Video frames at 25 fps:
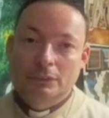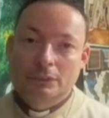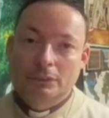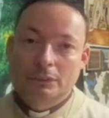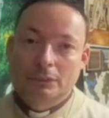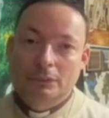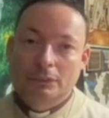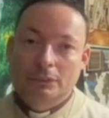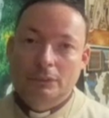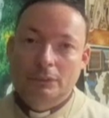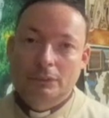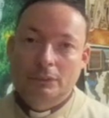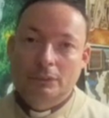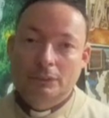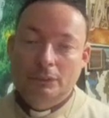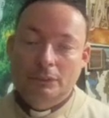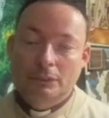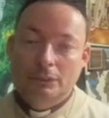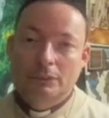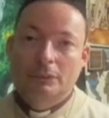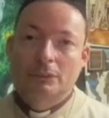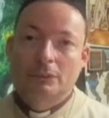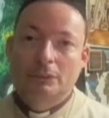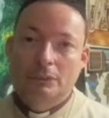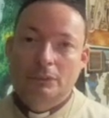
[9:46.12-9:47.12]

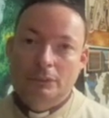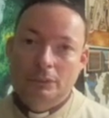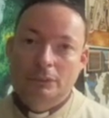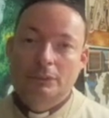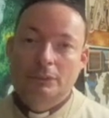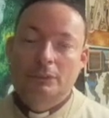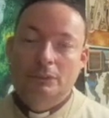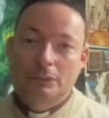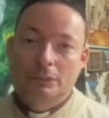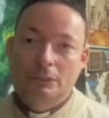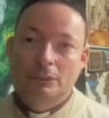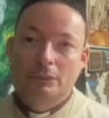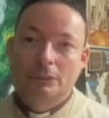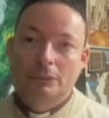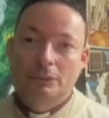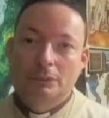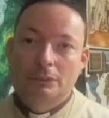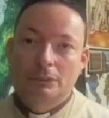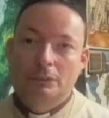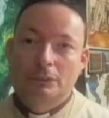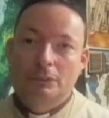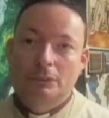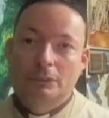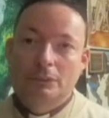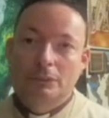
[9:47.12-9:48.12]

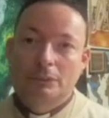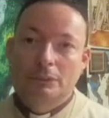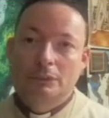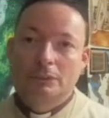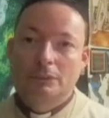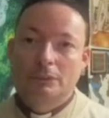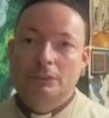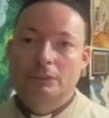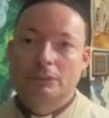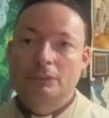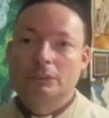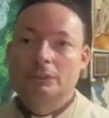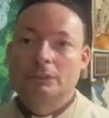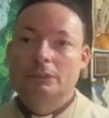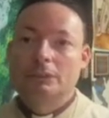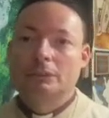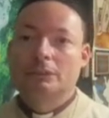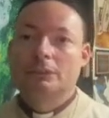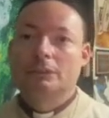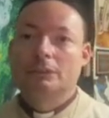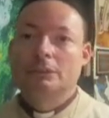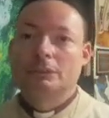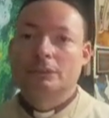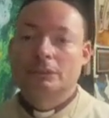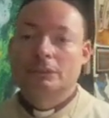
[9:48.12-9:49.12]

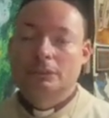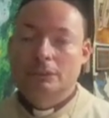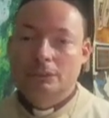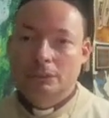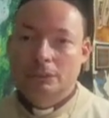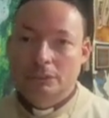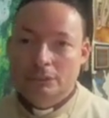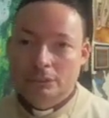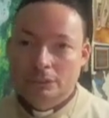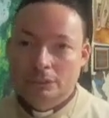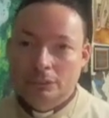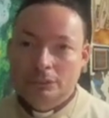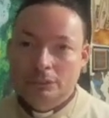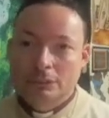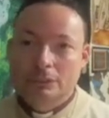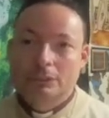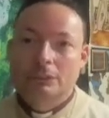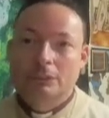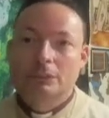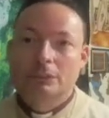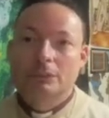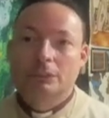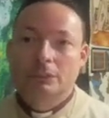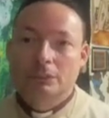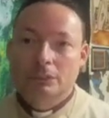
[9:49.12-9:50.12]

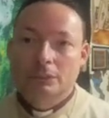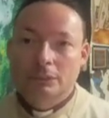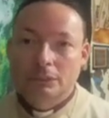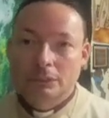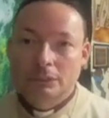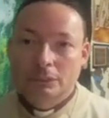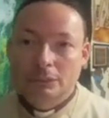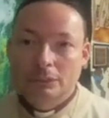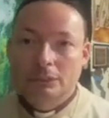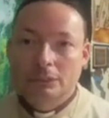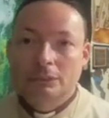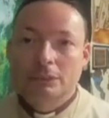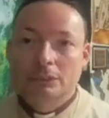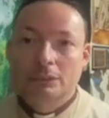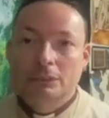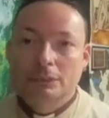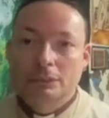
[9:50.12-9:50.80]
(silent)